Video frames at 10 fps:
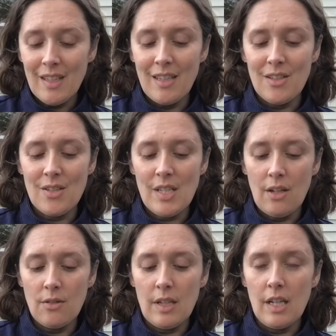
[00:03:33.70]
that your
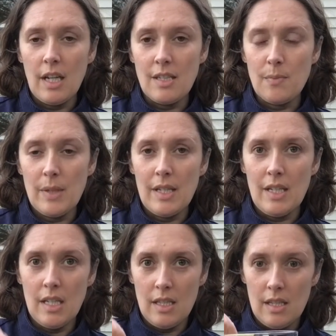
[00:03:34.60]
celery has been
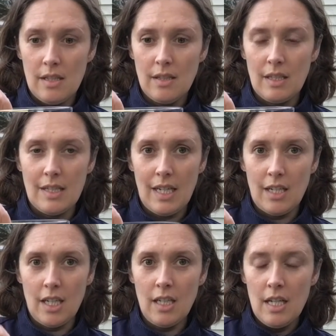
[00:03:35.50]
in this
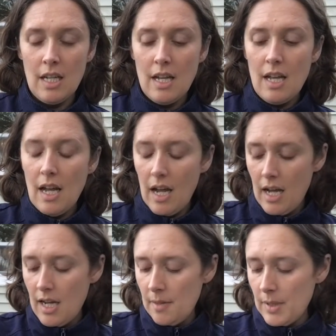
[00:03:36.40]
container,
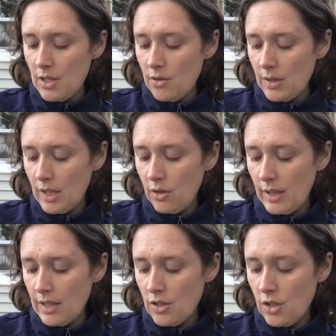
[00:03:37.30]
you're
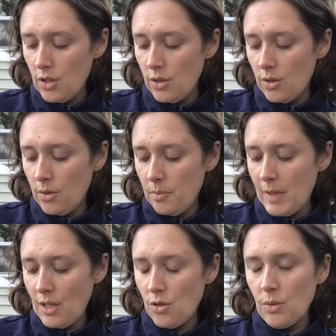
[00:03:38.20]
going to
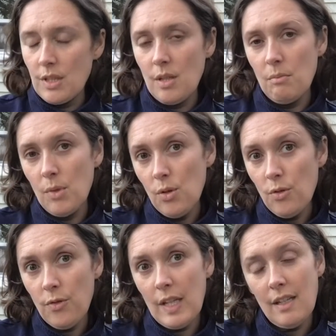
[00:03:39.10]
make sure to
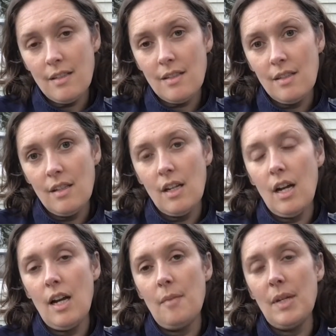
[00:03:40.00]
move it
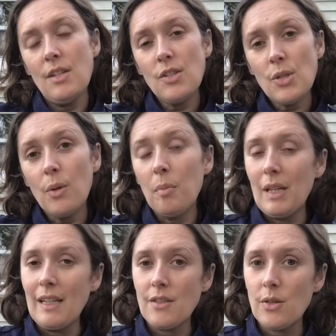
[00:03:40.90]
into a
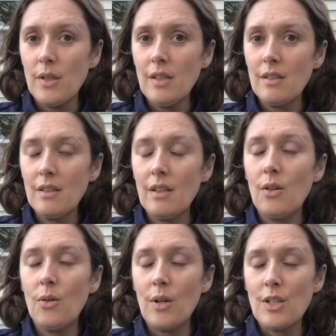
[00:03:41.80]
planter
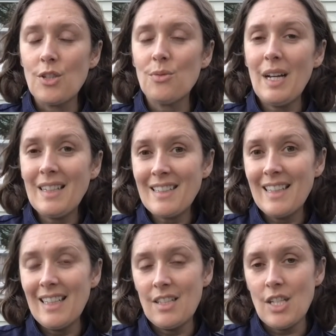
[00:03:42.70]
or
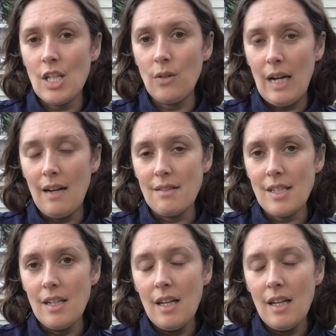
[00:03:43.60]
directly into the ground,